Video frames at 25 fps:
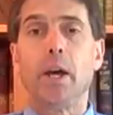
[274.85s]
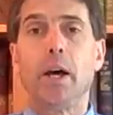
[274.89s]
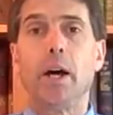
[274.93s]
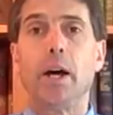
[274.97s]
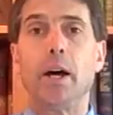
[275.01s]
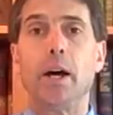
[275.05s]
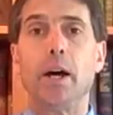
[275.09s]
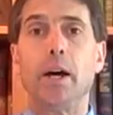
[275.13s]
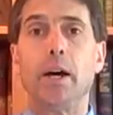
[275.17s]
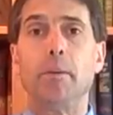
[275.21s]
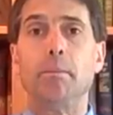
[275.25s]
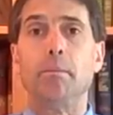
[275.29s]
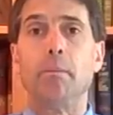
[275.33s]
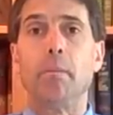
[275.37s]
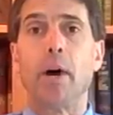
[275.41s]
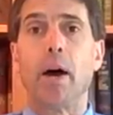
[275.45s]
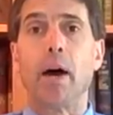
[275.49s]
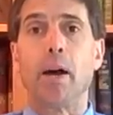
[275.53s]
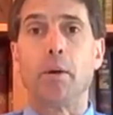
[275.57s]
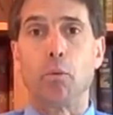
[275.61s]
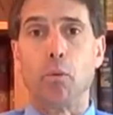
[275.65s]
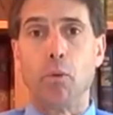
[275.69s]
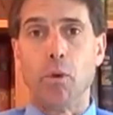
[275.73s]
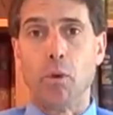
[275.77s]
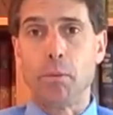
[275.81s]
Um,
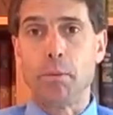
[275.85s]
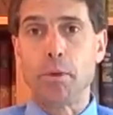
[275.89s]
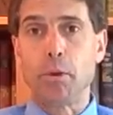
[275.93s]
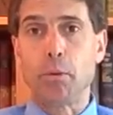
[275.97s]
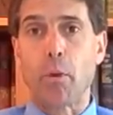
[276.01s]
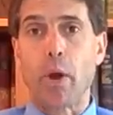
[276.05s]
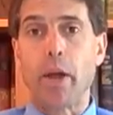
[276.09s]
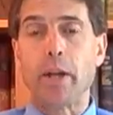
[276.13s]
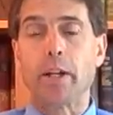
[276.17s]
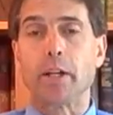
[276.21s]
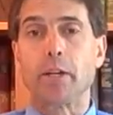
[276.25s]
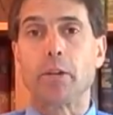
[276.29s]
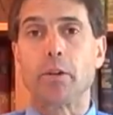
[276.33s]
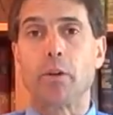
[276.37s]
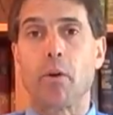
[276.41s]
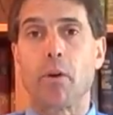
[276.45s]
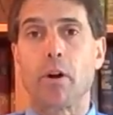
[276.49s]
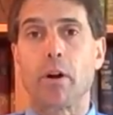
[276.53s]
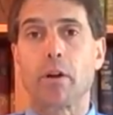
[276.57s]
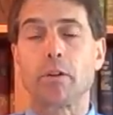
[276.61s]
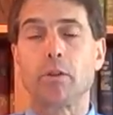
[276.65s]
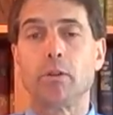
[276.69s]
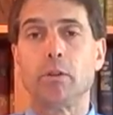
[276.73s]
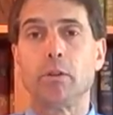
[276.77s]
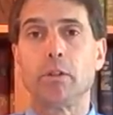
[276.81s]
I will be writing an
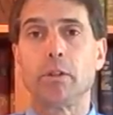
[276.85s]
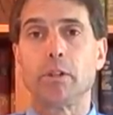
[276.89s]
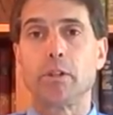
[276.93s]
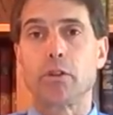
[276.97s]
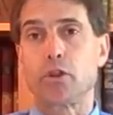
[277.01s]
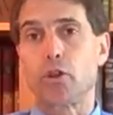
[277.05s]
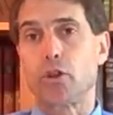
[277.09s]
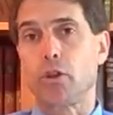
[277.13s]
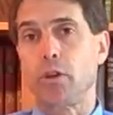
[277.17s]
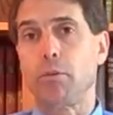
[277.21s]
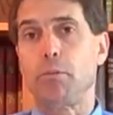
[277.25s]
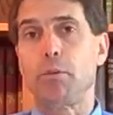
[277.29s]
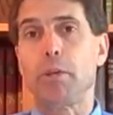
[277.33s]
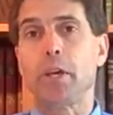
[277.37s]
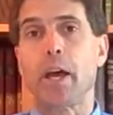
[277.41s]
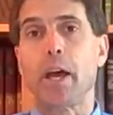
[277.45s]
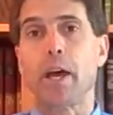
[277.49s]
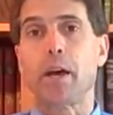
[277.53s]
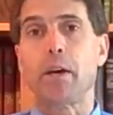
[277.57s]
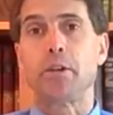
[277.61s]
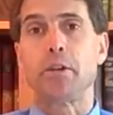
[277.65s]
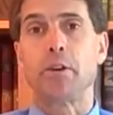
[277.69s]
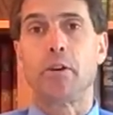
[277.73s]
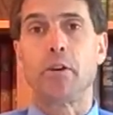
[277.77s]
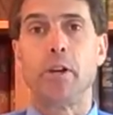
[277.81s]
article, it should be
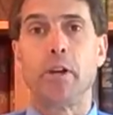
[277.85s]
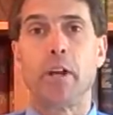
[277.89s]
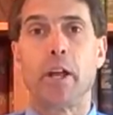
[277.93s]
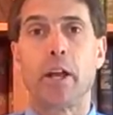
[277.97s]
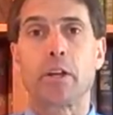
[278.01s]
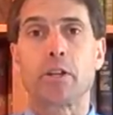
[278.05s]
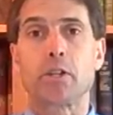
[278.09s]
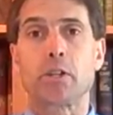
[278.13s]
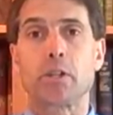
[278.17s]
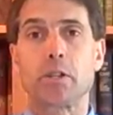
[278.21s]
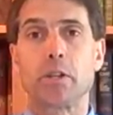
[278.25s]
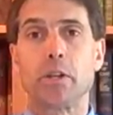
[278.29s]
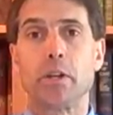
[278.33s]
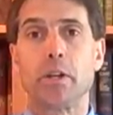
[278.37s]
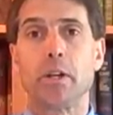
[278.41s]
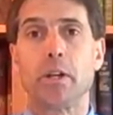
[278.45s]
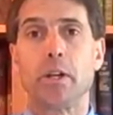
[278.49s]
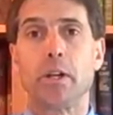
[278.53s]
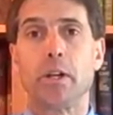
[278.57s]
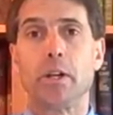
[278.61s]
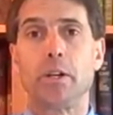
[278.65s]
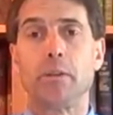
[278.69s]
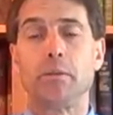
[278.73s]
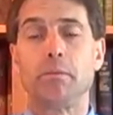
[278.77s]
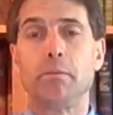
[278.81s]
out in our next
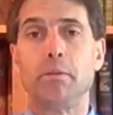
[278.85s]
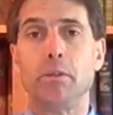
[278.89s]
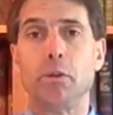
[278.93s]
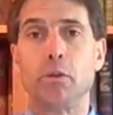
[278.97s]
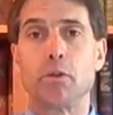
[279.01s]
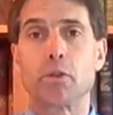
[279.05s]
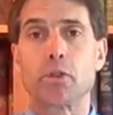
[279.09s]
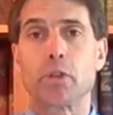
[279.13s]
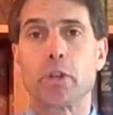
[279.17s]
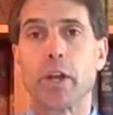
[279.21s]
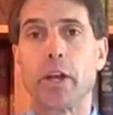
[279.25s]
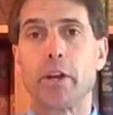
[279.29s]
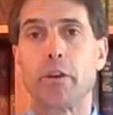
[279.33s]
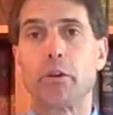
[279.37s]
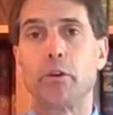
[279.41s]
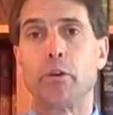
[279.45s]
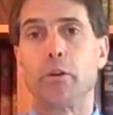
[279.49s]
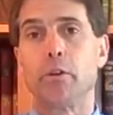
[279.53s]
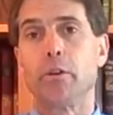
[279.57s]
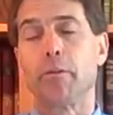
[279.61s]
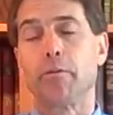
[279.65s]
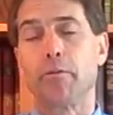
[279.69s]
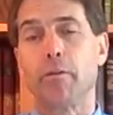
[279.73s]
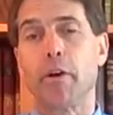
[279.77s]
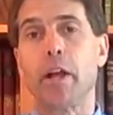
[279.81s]
uh, newsletter or
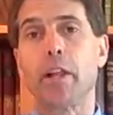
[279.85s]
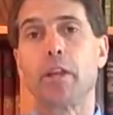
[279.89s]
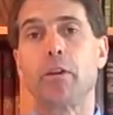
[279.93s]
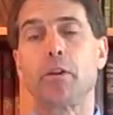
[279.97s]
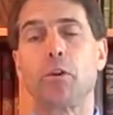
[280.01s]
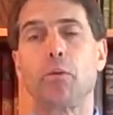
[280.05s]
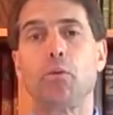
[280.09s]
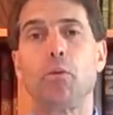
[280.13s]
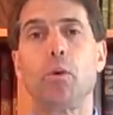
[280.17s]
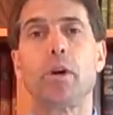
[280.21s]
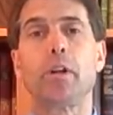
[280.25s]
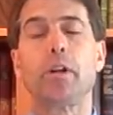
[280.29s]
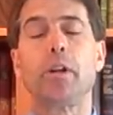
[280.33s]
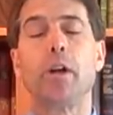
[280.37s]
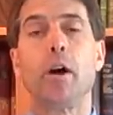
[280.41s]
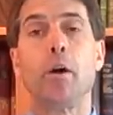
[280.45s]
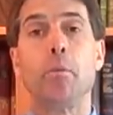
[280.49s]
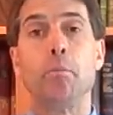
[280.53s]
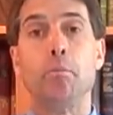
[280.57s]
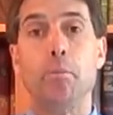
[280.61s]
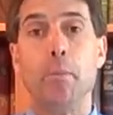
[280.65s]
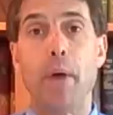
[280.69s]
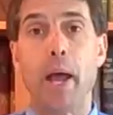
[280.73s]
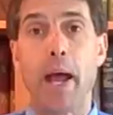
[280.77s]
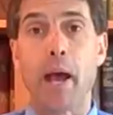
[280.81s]
the following one
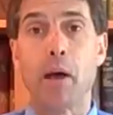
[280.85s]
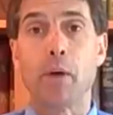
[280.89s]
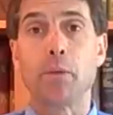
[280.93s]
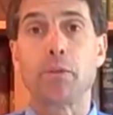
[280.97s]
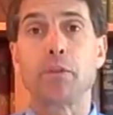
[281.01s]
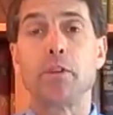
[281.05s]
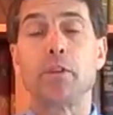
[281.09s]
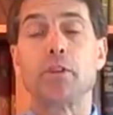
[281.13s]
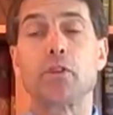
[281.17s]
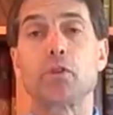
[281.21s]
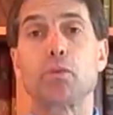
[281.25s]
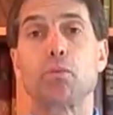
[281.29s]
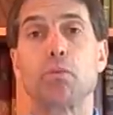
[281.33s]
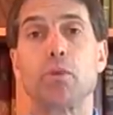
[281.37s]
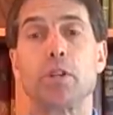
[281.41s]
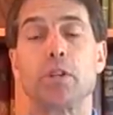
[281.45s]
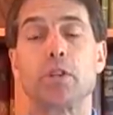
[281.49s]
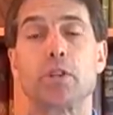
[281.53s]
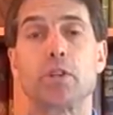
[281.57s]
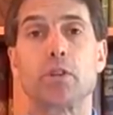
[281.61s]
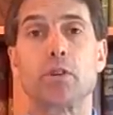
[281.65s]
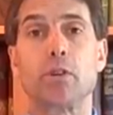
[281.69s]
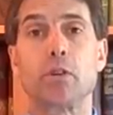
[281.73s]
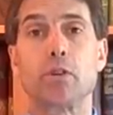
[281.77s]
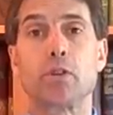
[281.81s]
about this
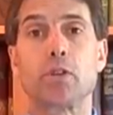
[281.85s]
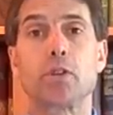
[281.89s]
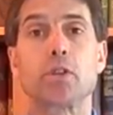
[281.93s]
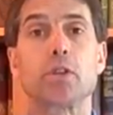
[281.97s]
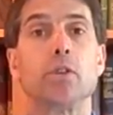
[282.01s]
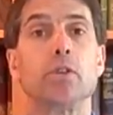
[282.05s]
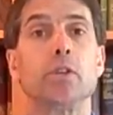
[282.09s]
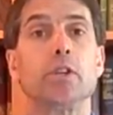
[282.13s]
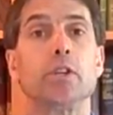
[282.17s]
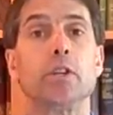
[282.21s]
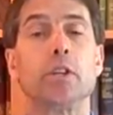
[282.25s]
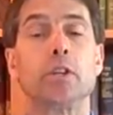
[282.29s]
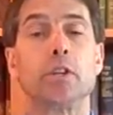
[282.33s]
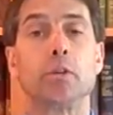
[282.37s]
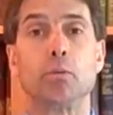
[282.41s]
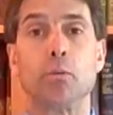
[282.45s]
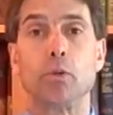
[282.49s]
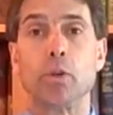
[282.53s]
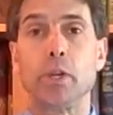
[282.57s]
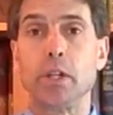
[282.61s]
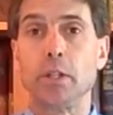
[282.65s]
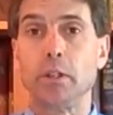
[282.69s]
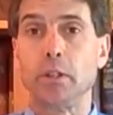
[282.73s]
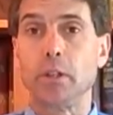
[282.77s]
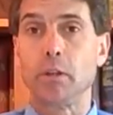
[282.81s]
research so that you can
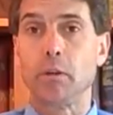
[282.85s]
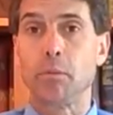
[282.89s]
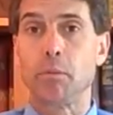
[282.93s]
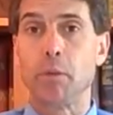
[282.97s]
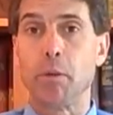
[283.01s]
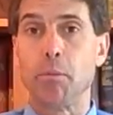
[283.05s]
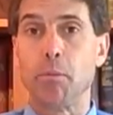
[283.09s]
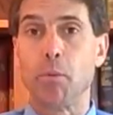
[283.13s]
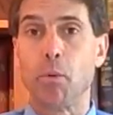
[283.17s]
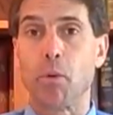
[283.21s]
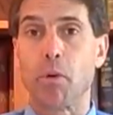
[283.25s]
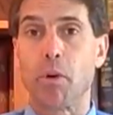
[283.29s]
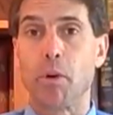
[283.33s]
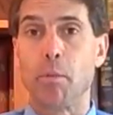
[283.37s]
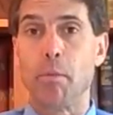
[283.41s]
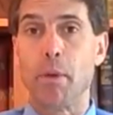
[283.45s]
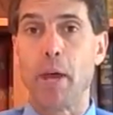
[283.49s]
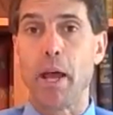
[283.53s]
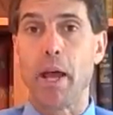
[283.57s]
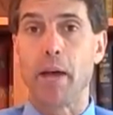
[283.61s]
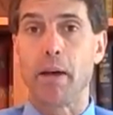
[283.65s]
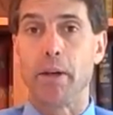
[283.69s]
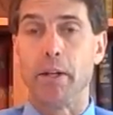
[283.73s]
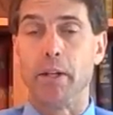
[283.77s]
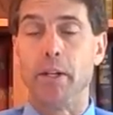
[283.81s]
read a little bit more
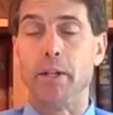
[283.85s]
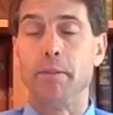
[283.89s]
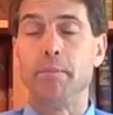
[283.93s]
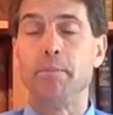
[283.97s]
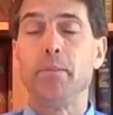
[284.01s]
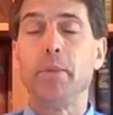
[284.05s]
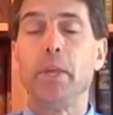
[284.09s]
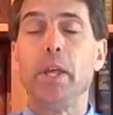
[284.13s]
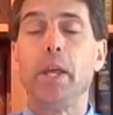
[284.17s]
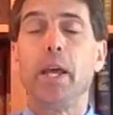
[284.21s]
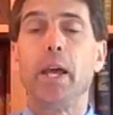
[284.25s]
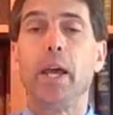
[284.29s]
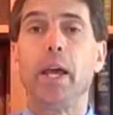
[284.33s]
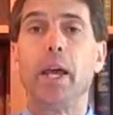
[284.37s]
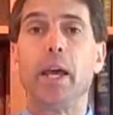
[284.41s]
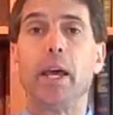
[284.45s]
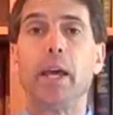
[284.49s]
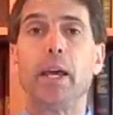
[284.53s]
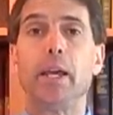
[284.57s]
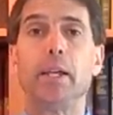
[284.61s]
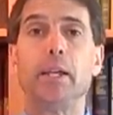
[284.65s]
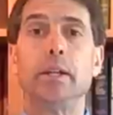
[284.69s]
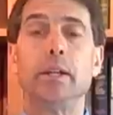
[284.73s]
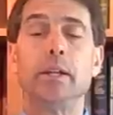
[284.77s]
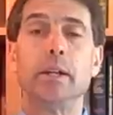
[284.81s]
about it
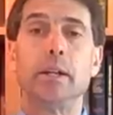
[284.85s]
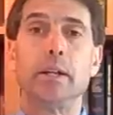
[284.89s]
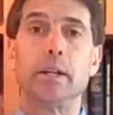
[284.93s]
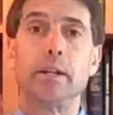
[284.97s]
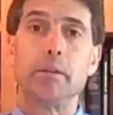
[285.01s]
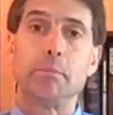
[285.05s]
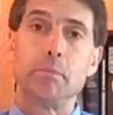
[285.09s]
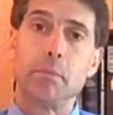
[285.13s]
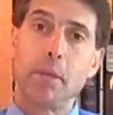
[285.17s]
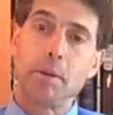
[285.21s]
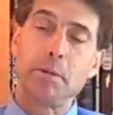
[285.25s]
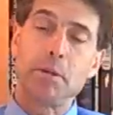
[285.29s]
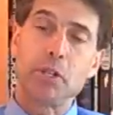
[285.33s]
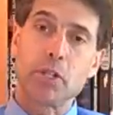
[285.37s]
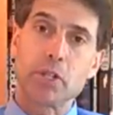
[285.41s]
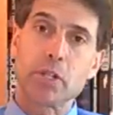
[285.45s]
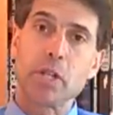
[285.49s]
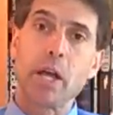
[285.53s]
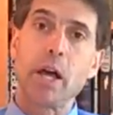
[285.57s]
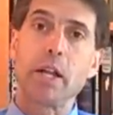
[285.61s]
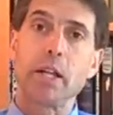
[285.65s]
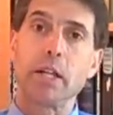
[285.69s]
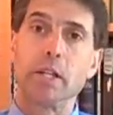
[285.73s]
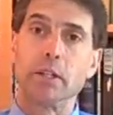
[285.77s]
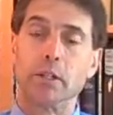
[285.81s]
and uh, maybe
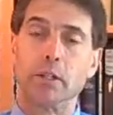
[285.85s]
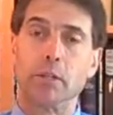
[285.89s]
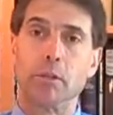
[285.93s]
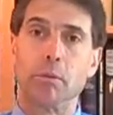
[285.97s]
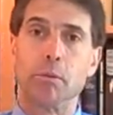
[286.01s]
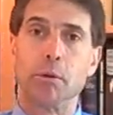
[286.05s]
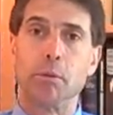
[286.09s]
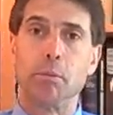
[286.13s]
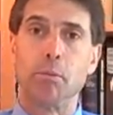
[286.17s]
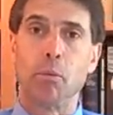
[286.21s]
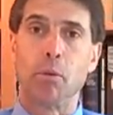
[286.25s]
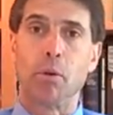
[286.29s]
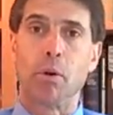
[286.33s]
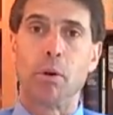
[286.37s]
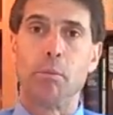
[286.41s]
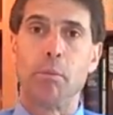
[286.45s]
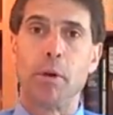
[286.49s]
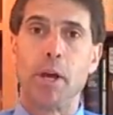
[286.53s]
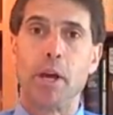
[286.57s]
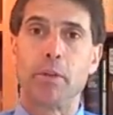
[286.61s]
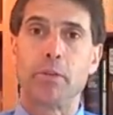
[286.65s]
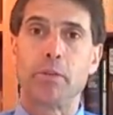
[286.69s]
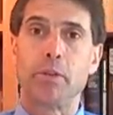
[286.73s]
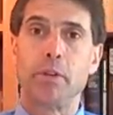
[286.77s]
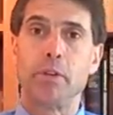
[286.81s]
study a little bit more
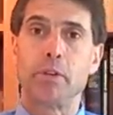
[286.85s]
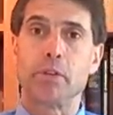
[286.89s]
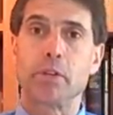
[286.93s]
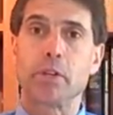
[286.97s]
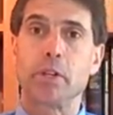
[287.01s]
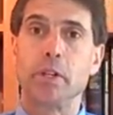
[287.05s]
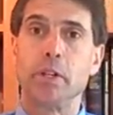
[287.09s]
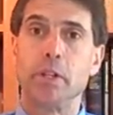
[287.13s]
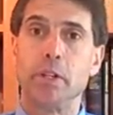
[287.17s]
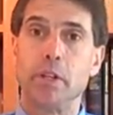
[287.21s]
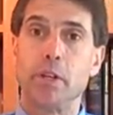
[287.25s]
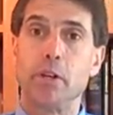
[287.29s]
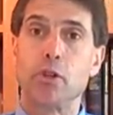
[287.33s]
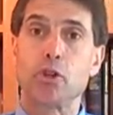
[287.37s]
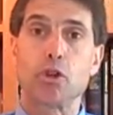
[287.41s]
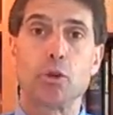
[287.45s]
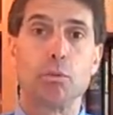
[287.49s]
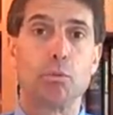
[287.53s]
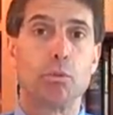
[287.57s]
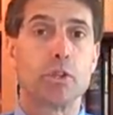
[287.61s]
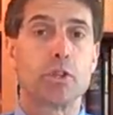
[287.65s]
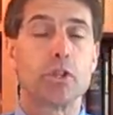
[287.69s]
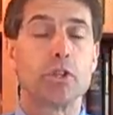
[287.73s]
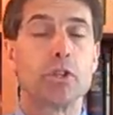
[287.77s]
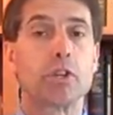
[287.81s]
about this
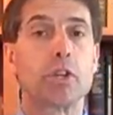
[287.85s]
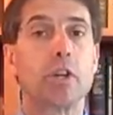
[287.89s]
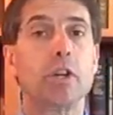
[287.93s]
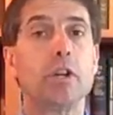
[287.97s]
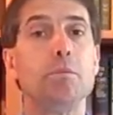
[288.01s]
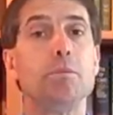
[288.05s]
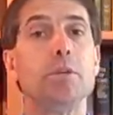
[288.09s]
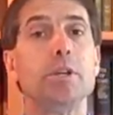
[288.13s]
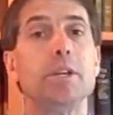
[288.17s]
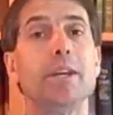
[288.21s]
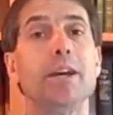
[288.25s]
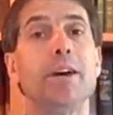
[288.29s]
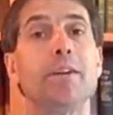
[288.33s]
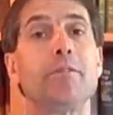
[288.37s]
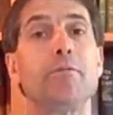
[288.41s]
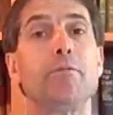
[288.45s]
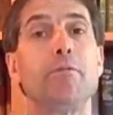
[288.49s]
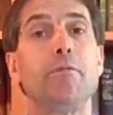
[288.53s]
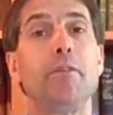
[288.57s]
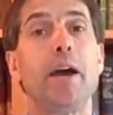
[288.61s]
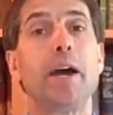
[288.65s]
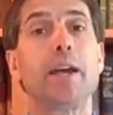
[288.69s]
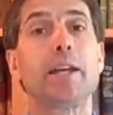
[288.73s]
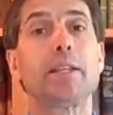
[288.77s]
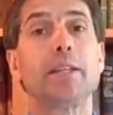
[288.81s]
condition which is going to be
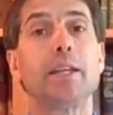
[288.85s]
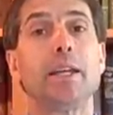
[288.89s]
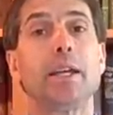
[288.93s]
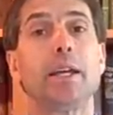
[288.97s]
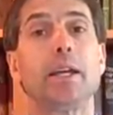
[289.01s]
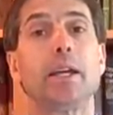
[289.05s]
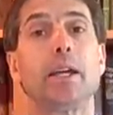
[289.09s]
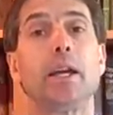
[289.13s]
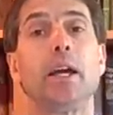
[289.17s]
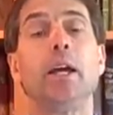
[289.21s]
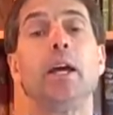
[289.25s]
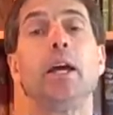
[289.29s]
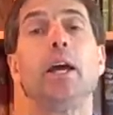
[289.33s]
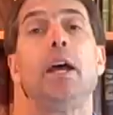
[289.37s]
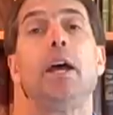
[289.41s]
affecting